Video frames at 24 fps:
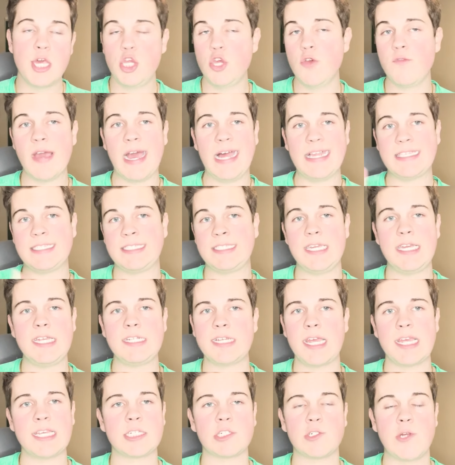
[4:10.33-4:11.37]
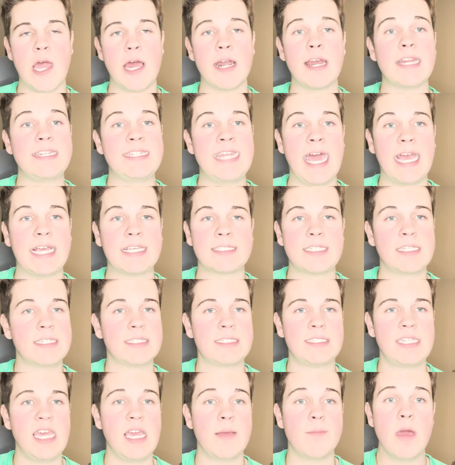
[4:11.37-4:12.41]
You got C.J. Stroud and the
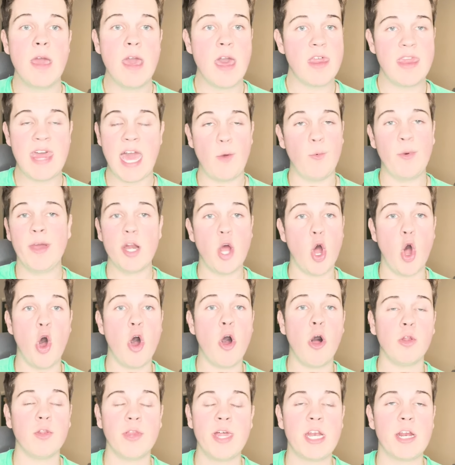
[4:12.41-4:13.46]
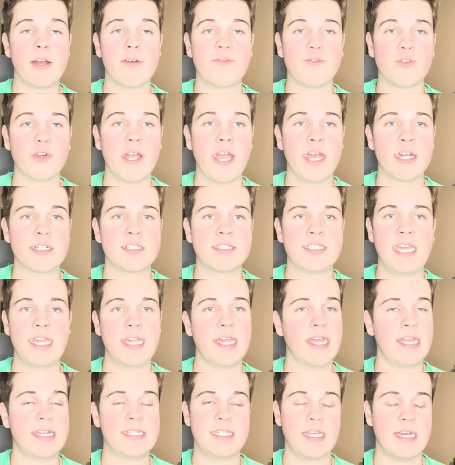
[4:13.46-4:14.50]
Texans team that went all in free agency,
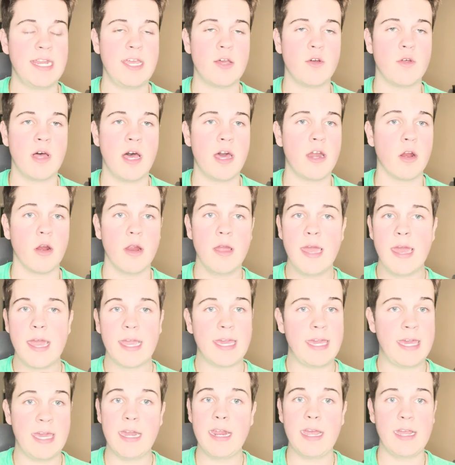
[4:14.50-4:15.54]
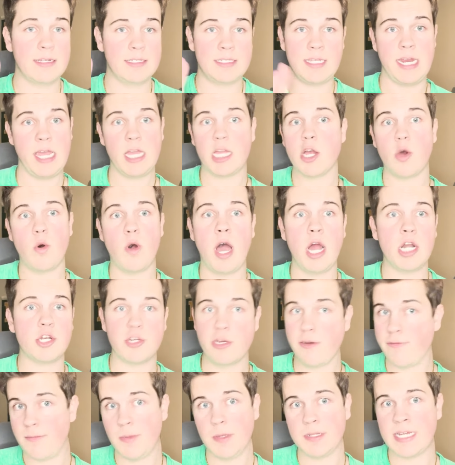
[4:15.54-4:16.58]
getting Danielle Hunter, getting Danico
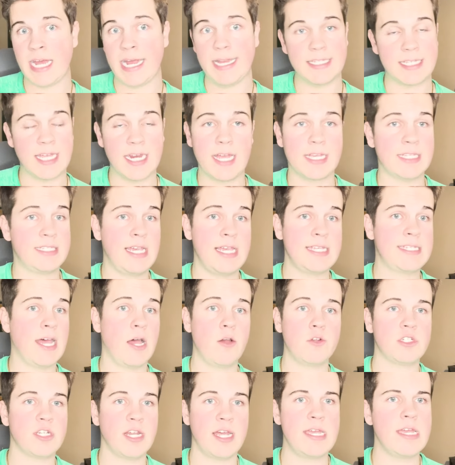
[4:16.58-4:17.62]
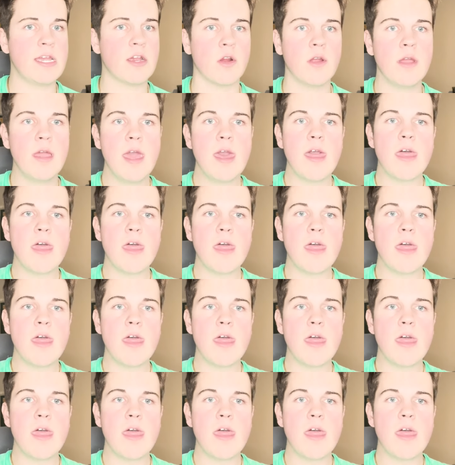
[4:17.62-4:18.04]
Autry from the Titans, getting Azeez Al-Shaair.